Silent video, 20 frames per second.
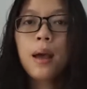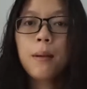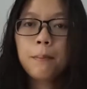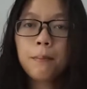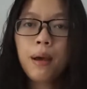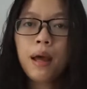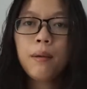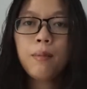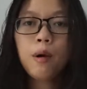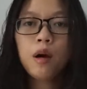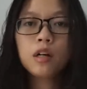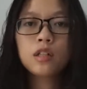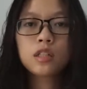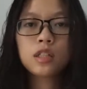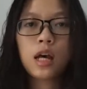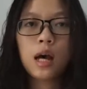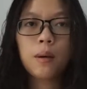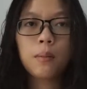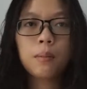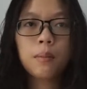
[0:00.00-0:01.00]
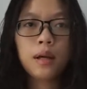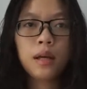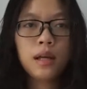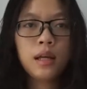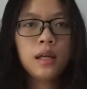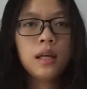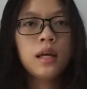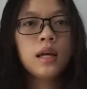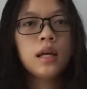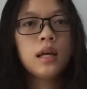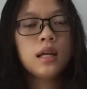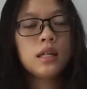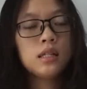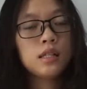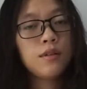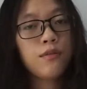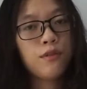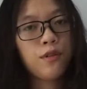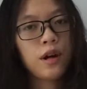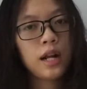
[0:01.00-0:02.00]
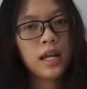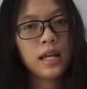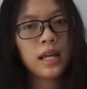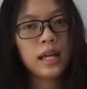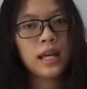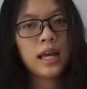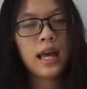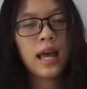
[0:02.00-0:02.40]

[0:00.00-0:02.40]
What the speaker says: PayPal.me is free